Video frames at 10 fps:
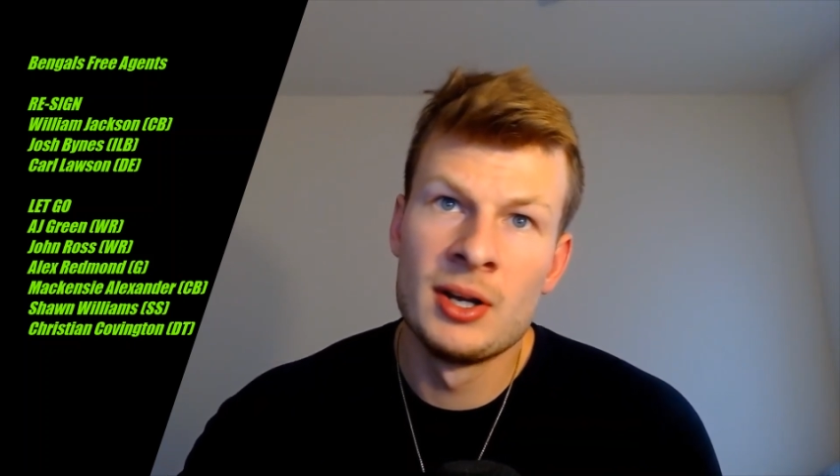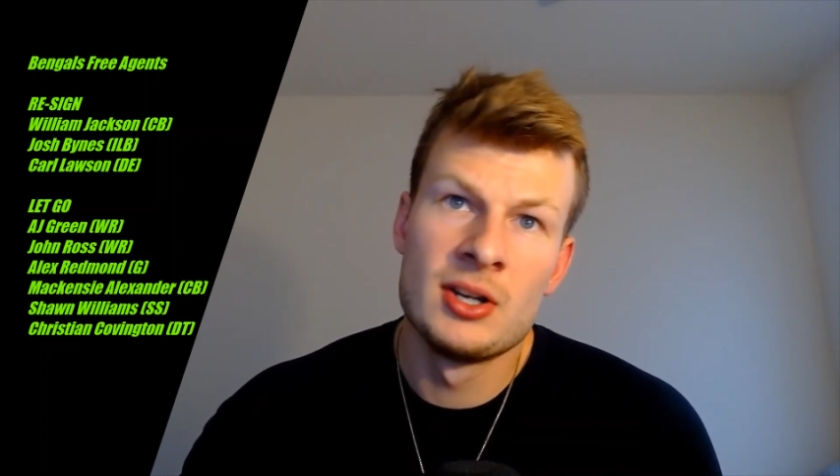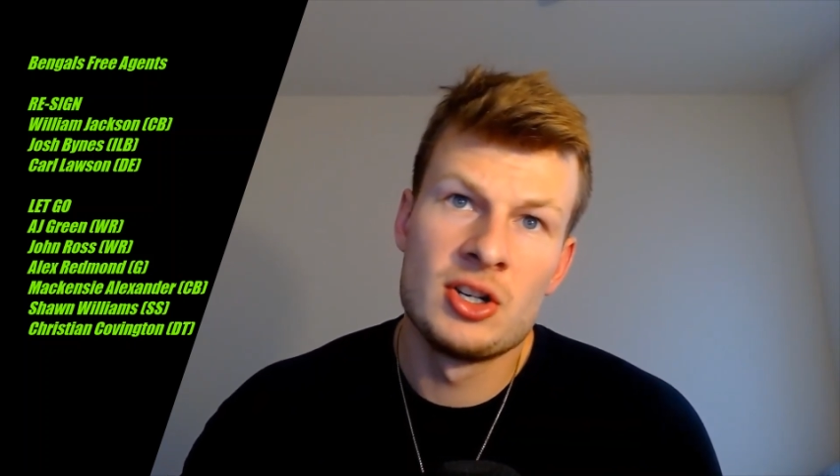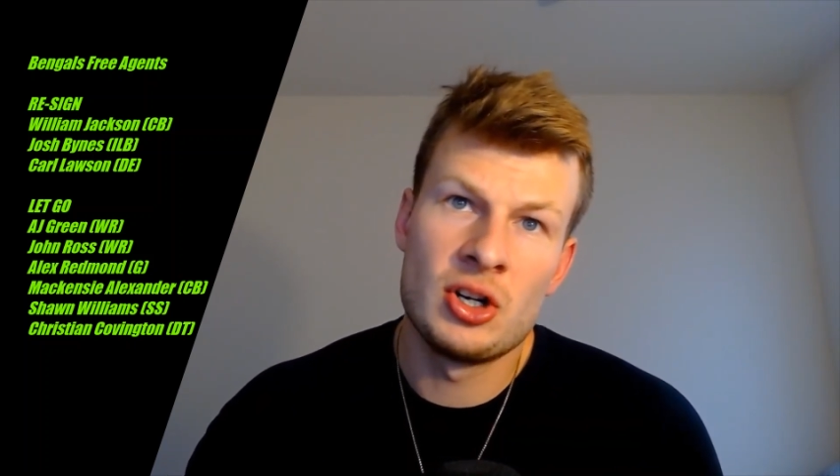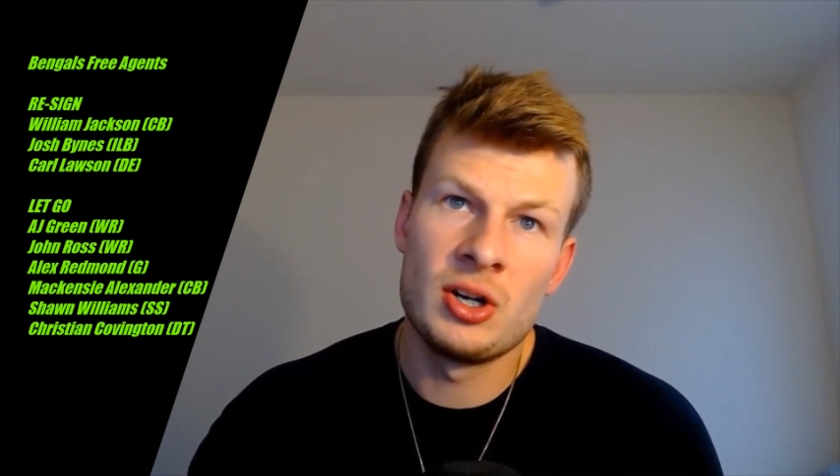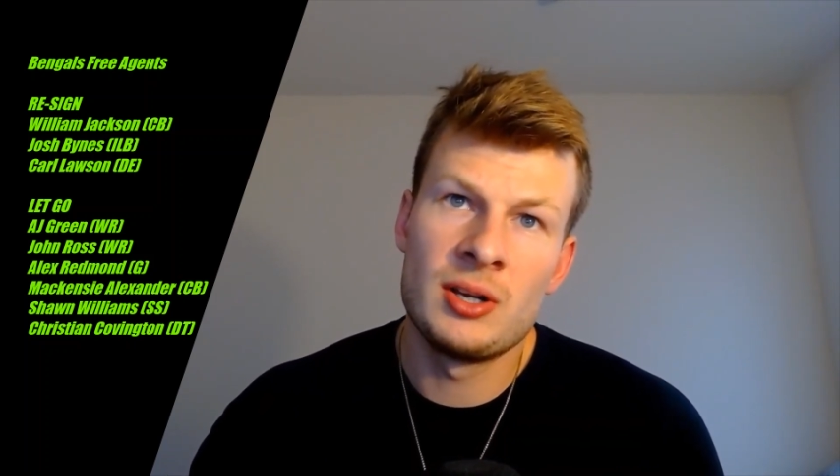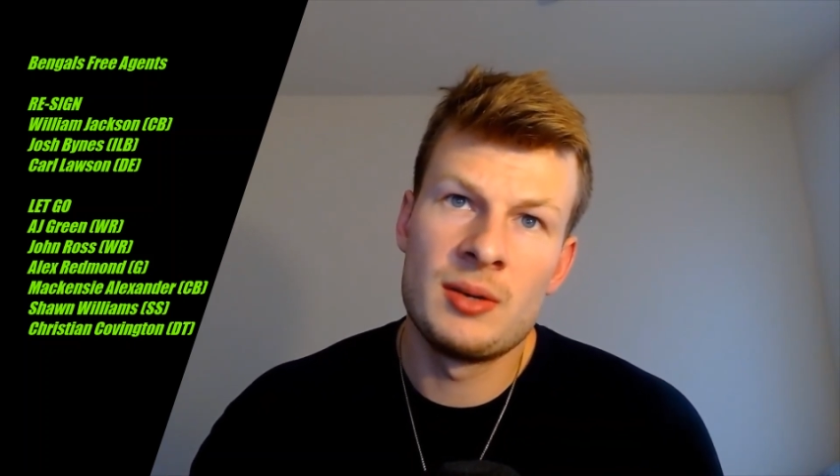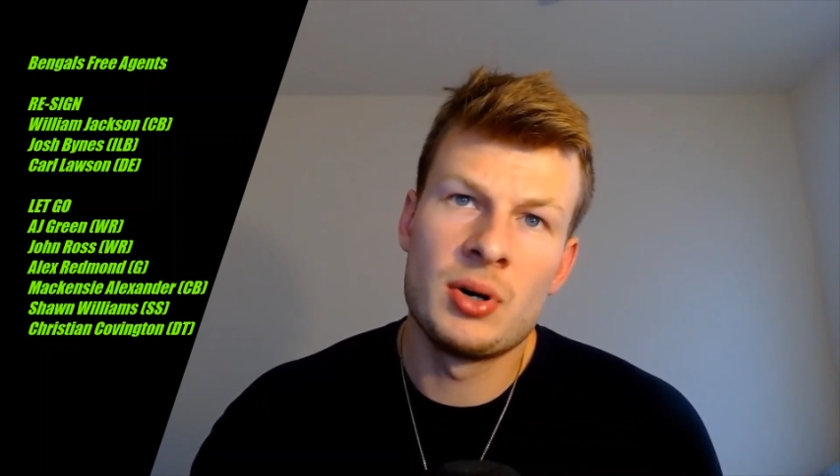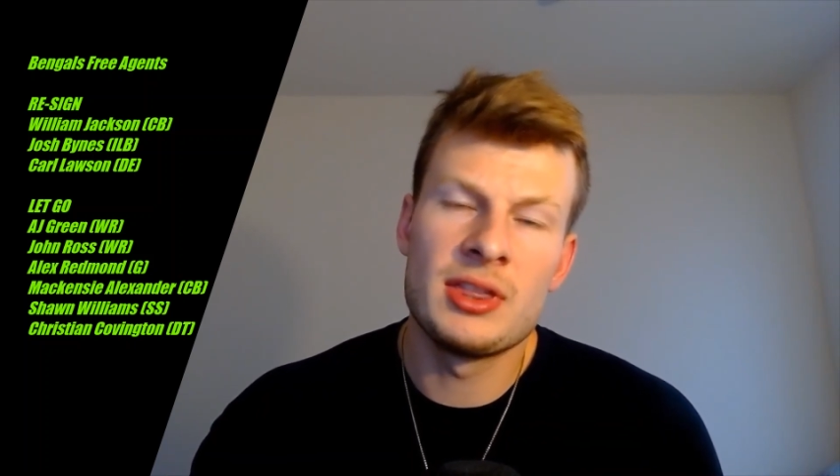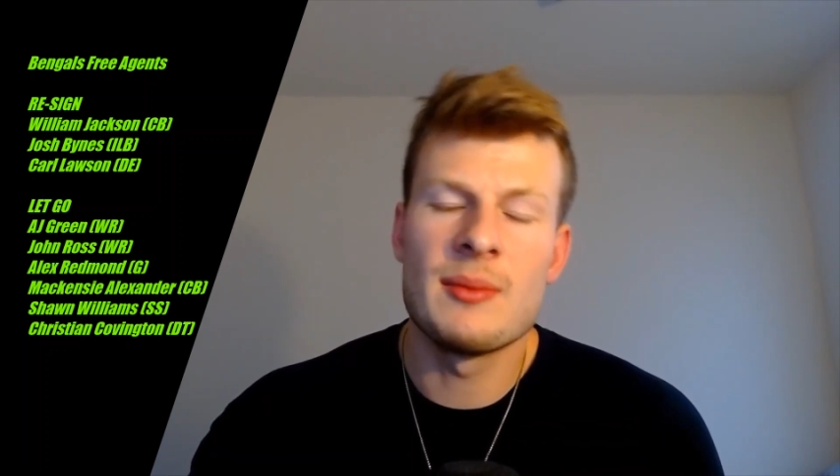
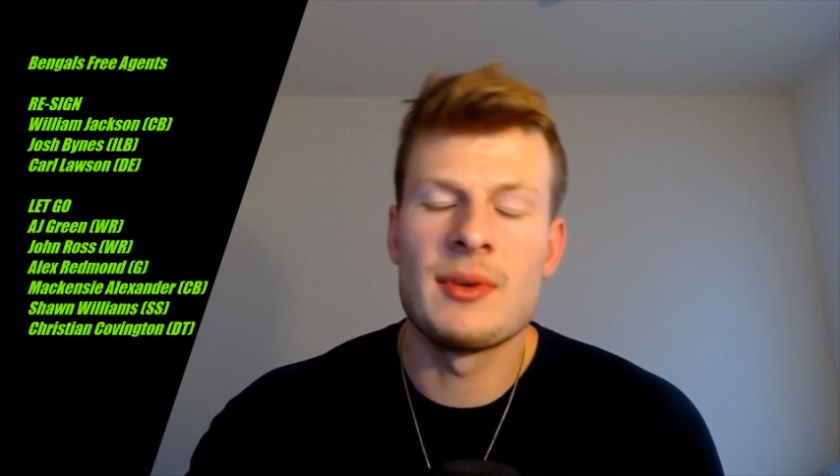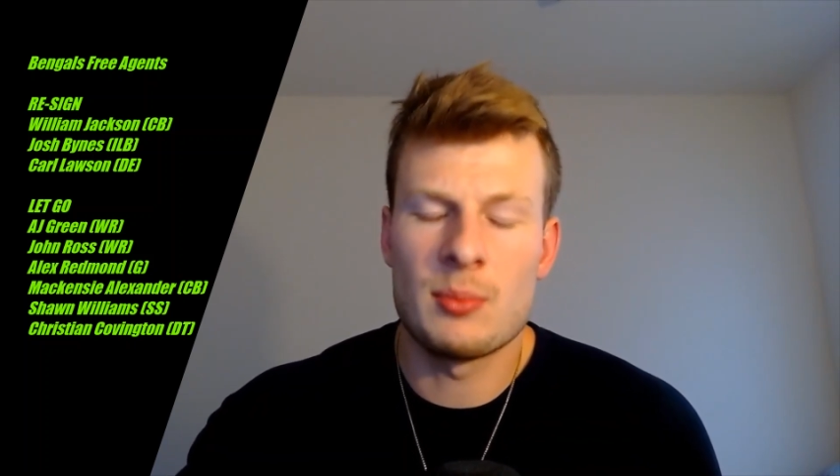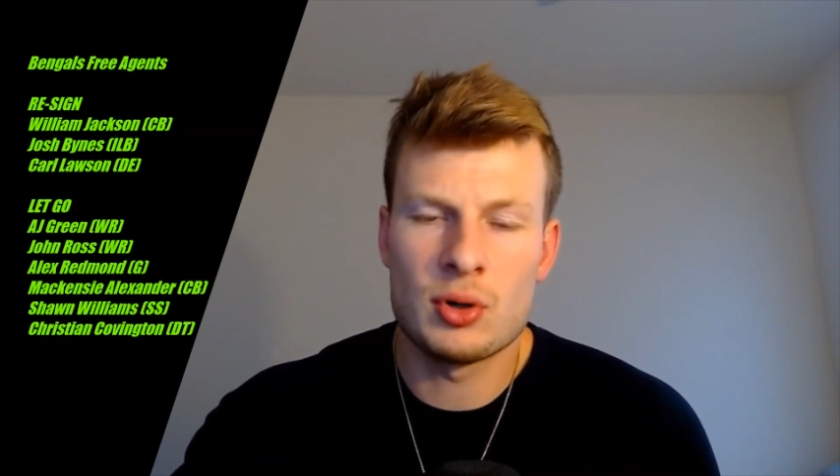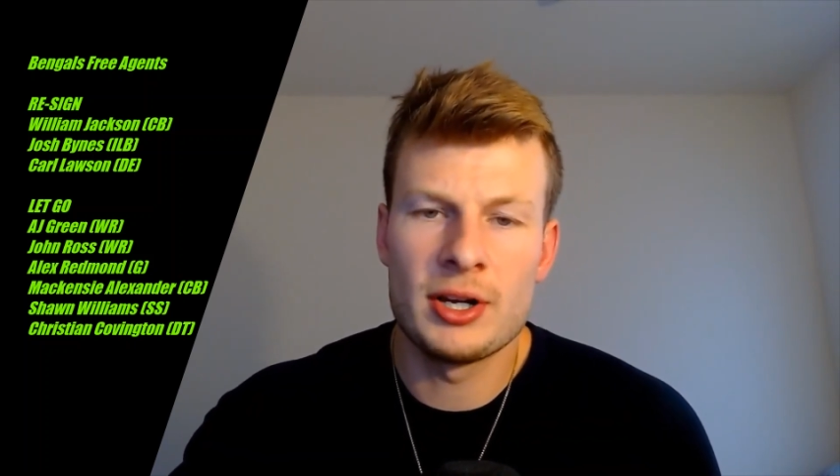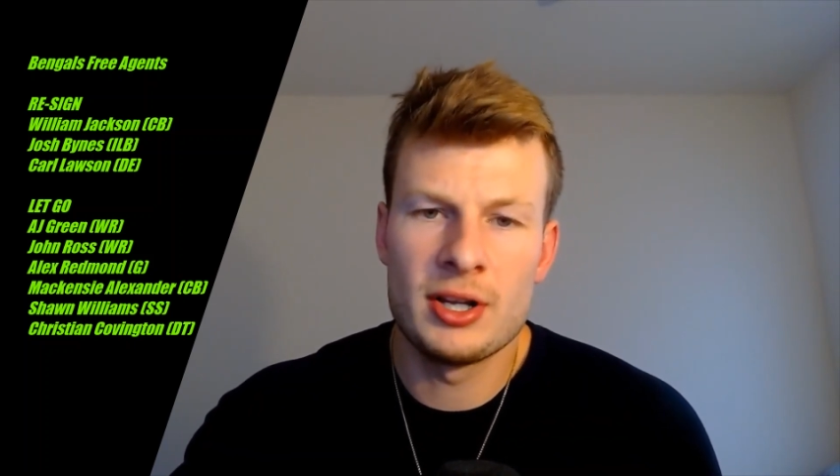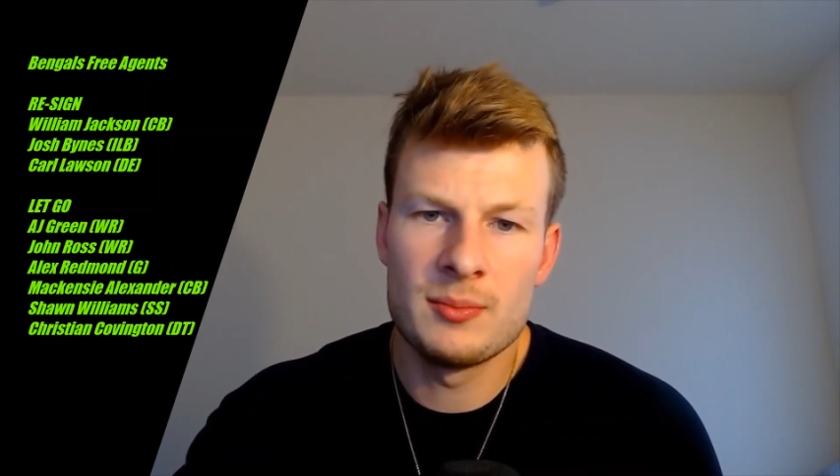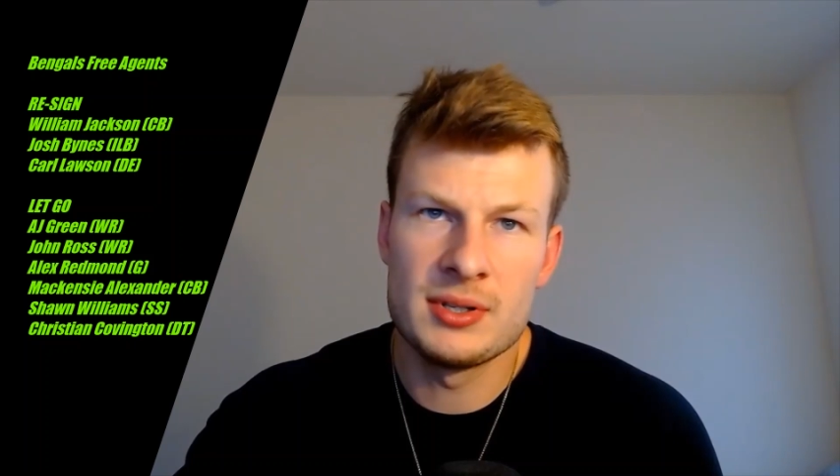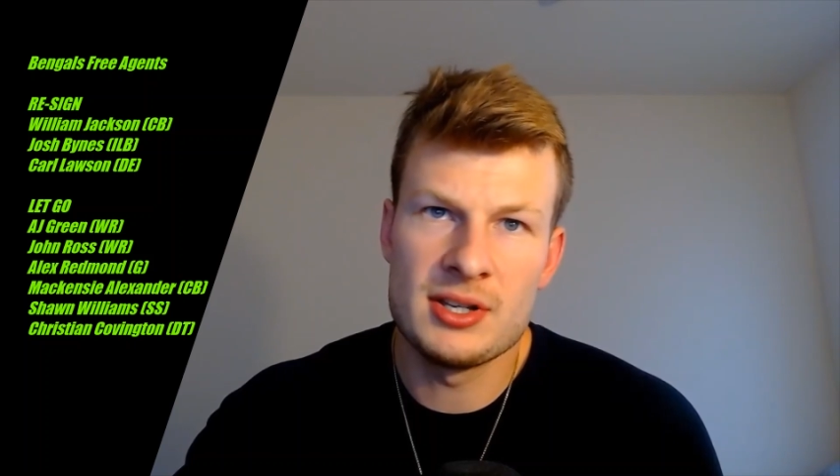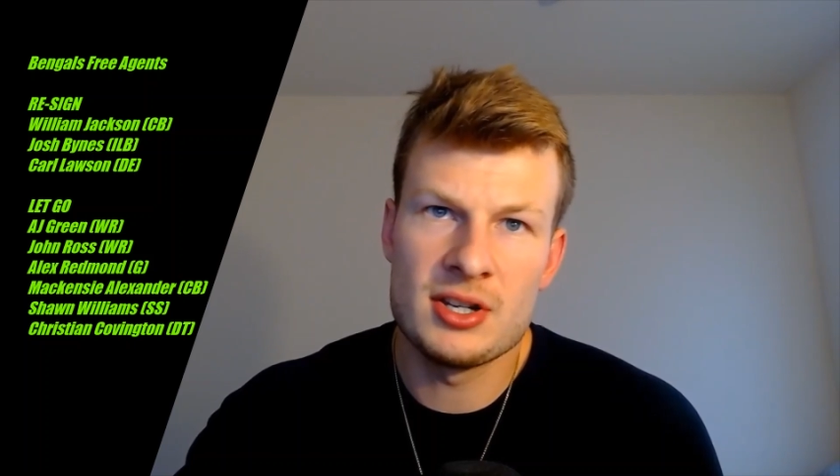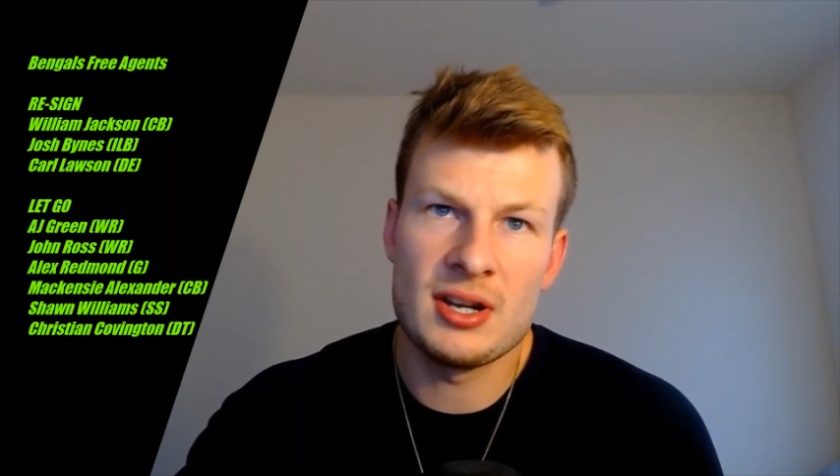should put them in a pretty good
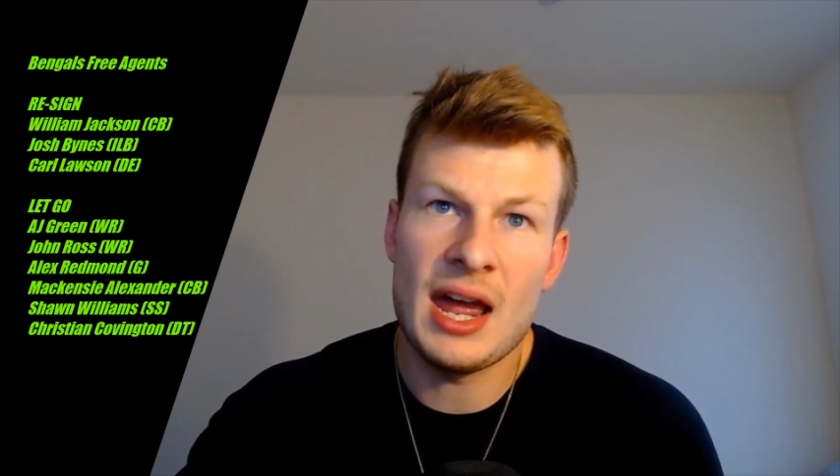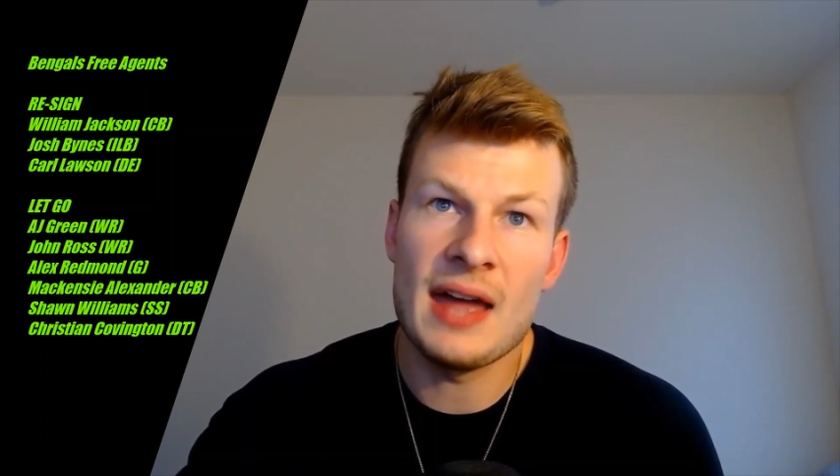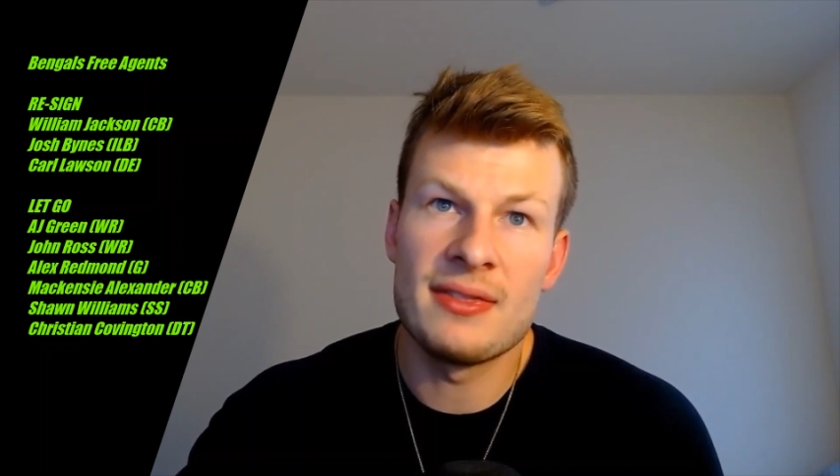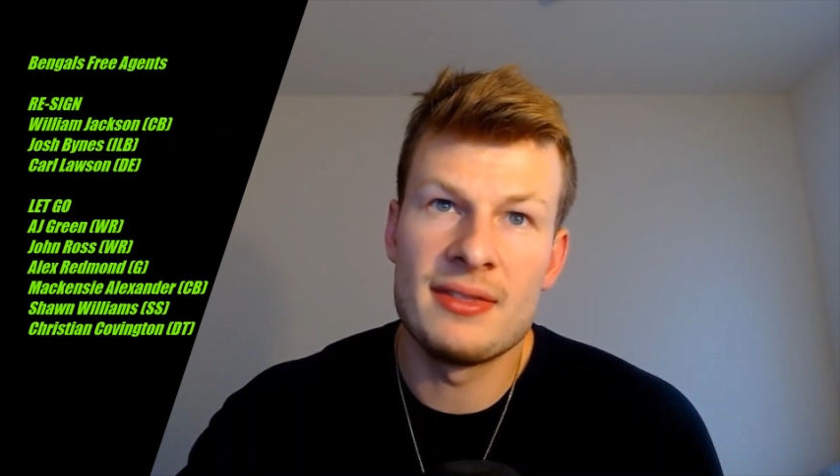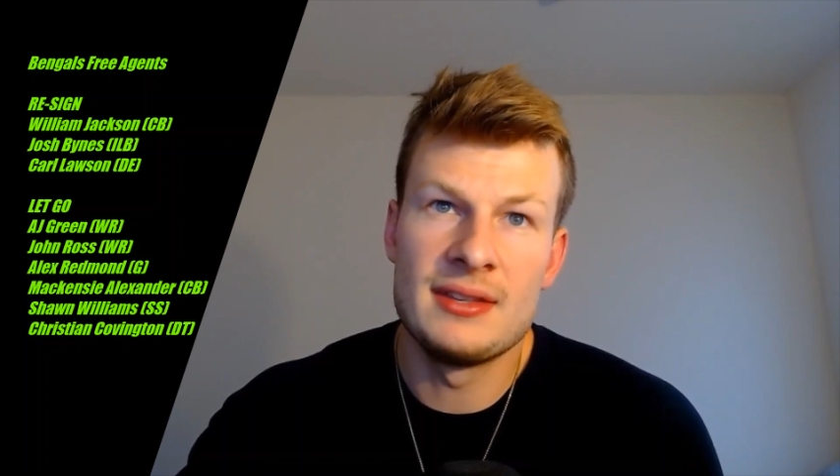position at